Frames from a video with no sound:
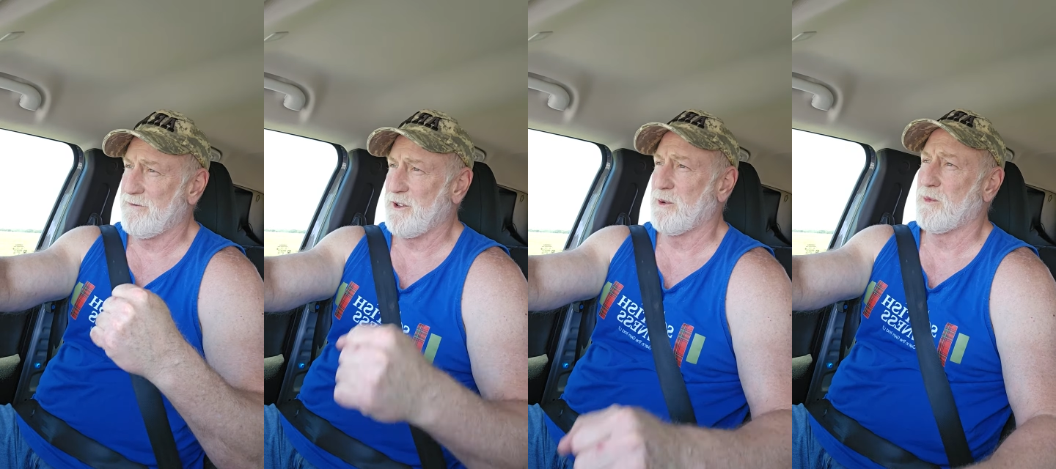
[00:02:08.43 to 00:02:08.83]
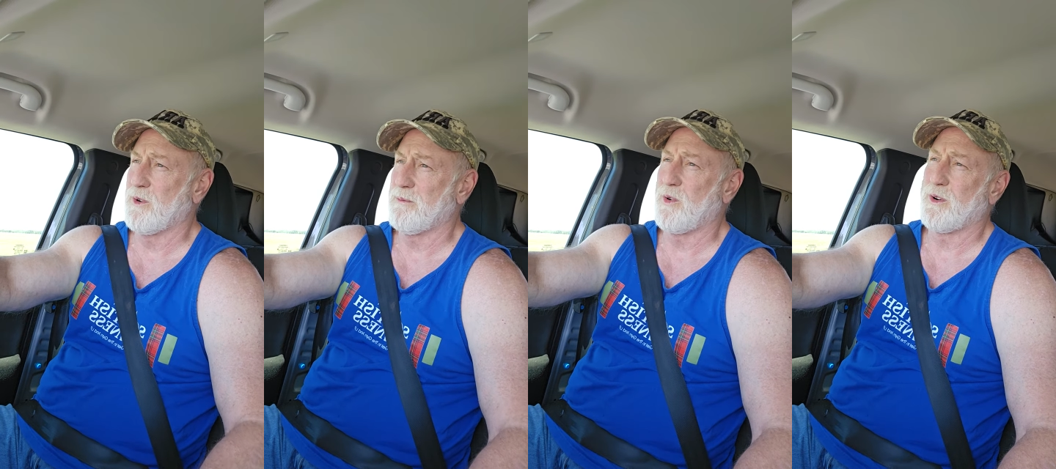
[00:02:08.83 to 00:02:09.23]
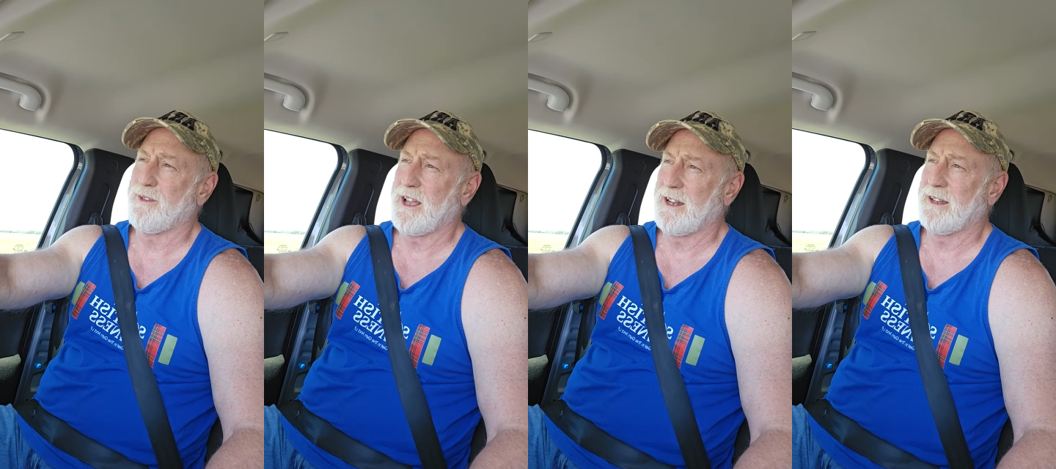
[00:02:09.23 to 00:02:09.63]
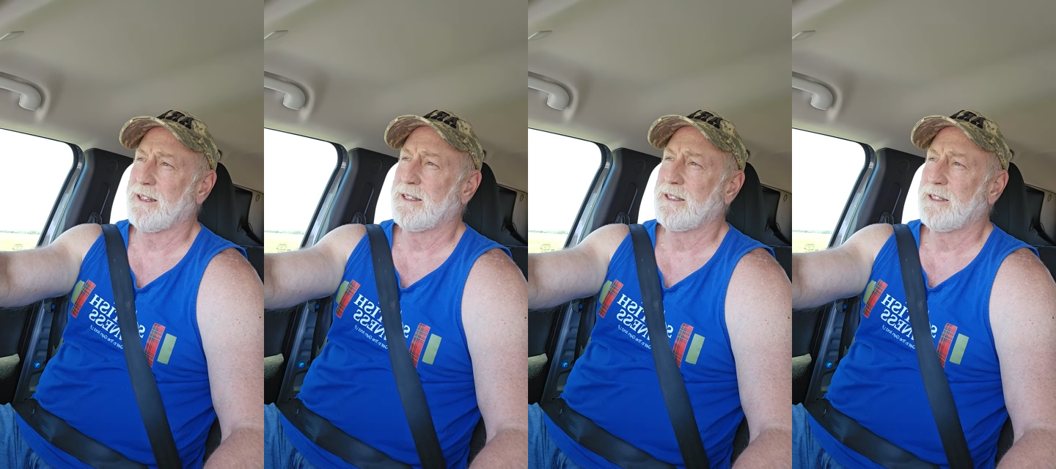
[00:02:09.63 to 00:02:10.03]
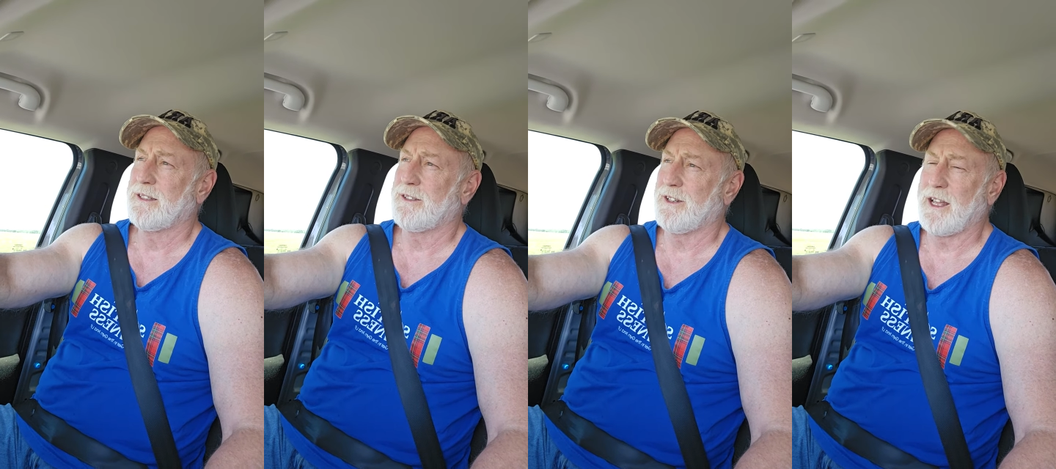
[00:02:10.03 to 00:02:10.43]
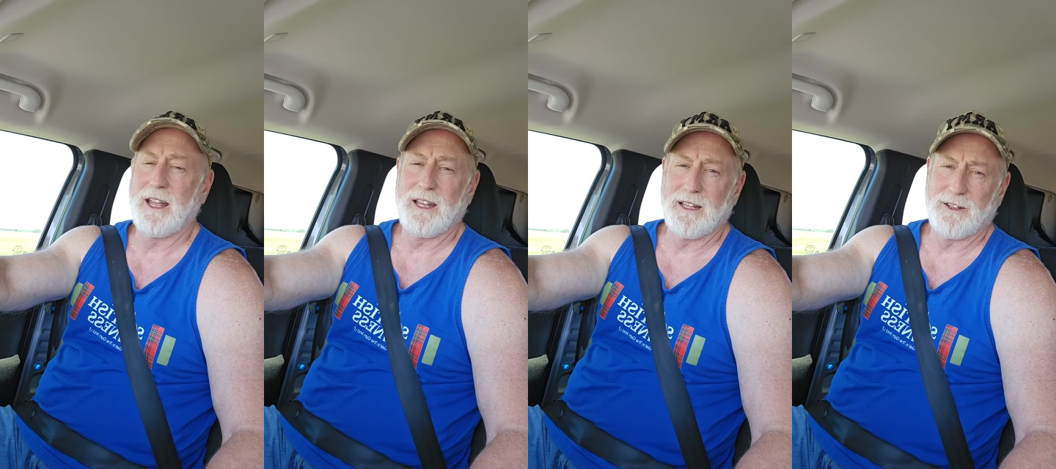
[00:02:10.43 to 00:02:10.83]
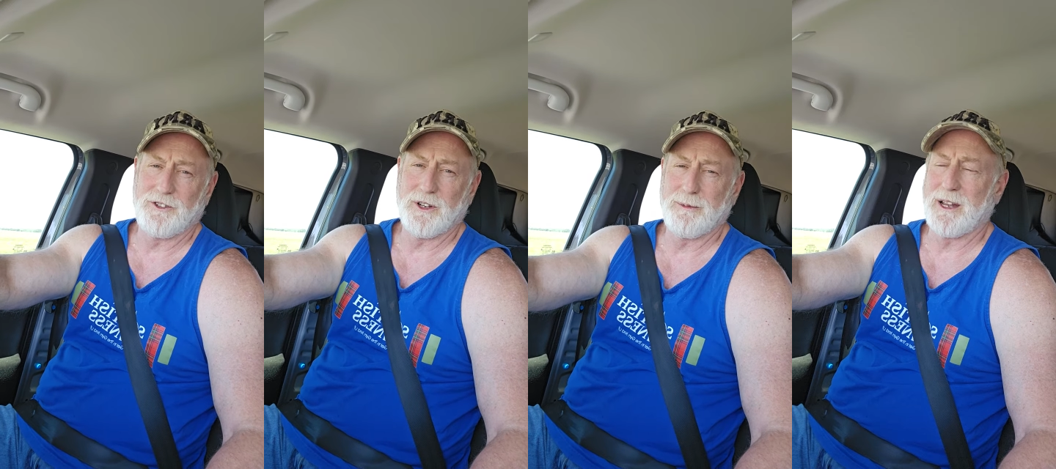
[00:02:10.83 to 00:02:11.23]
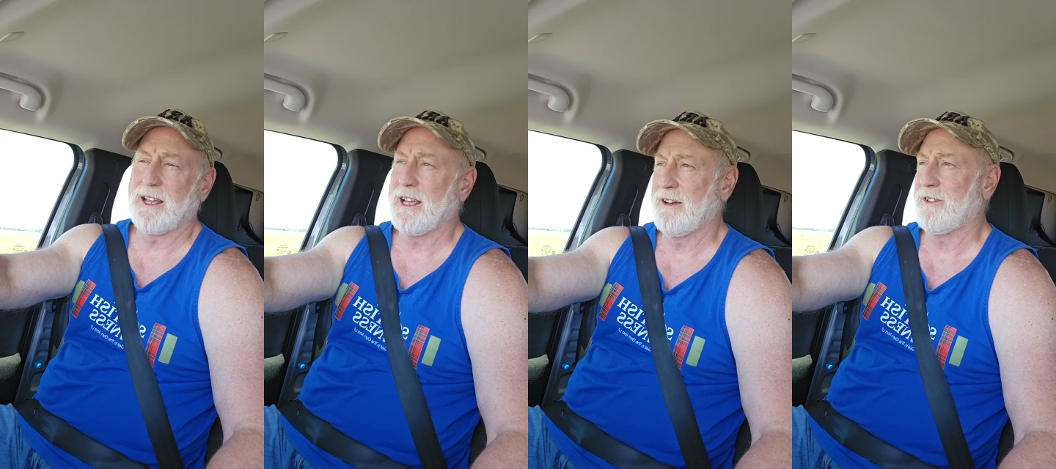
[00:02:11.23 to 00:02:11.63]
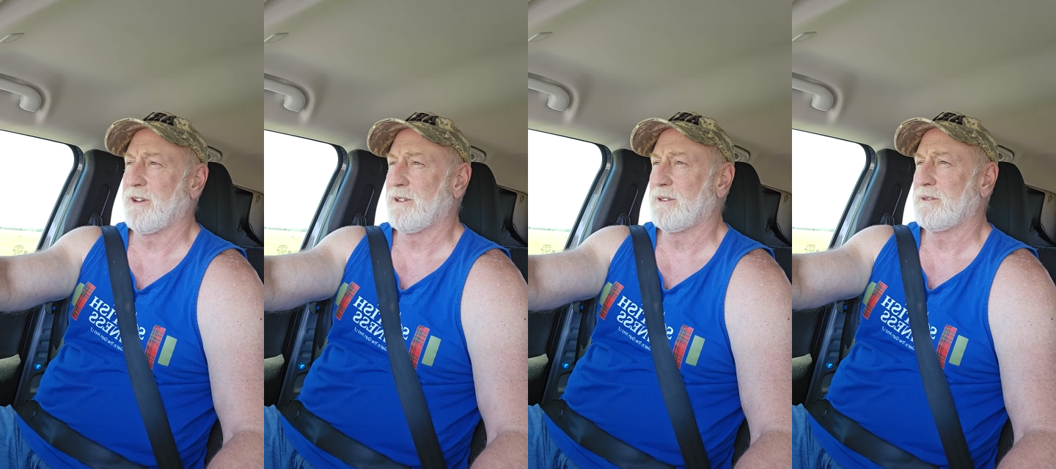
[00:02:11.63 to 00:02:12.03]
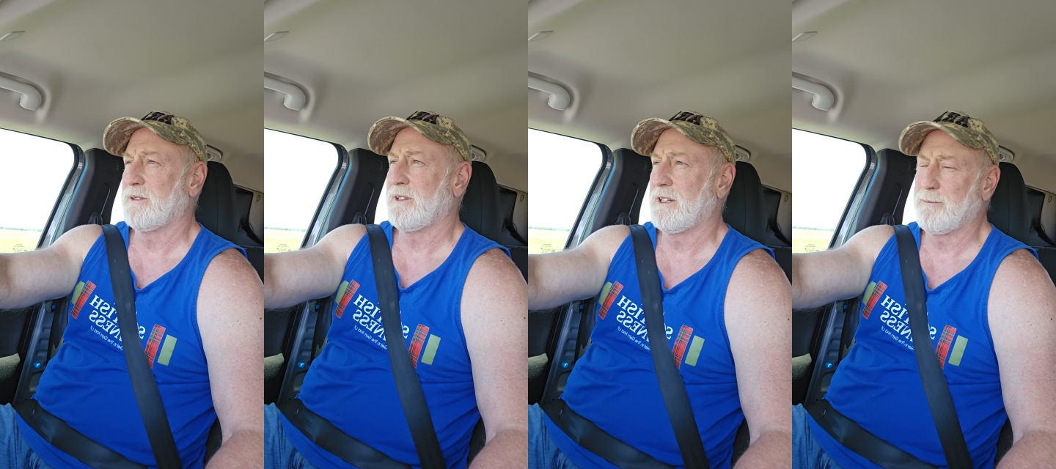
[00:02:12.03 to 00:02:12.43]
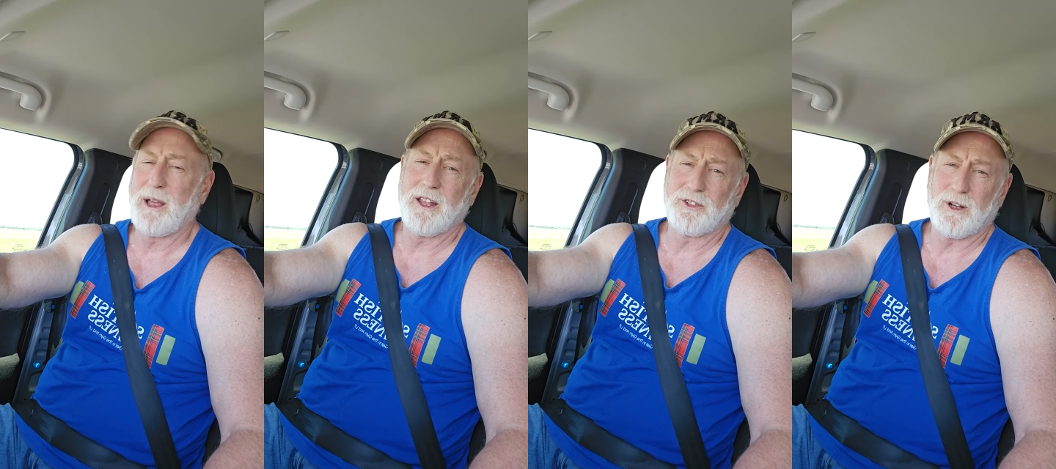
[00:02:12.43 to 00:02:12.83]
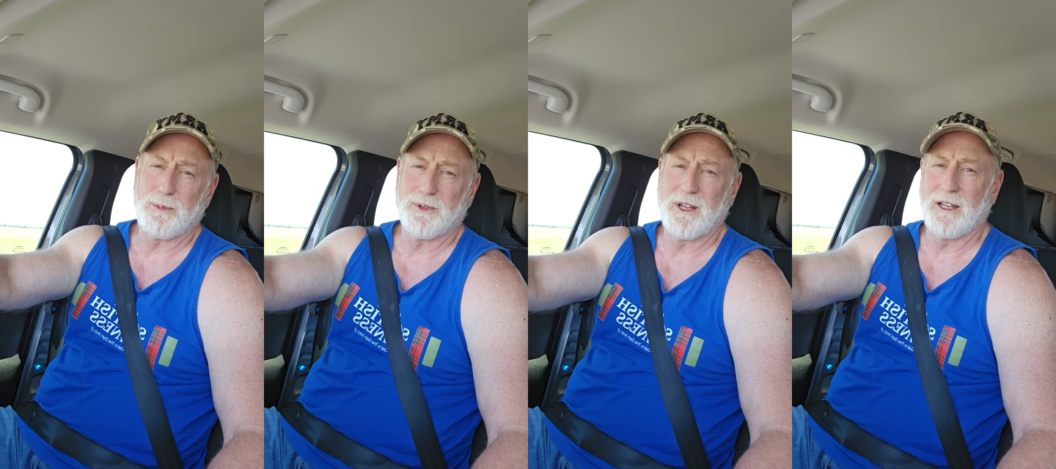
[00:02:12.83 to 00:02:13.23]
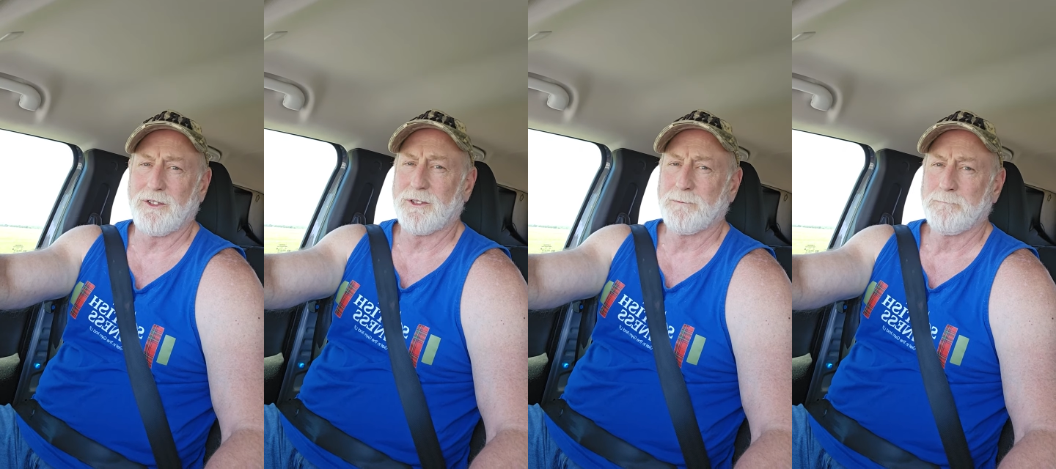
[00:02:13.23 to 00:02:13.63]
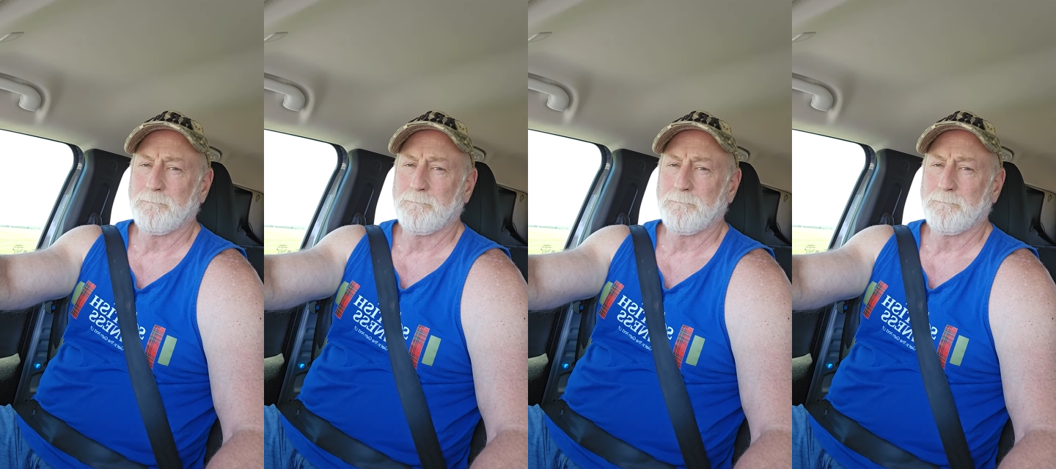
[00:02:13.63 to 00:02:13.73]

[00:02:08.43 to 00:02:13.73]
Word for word: feel more motivated today to hit the gym than I have in, a, in the past couple days.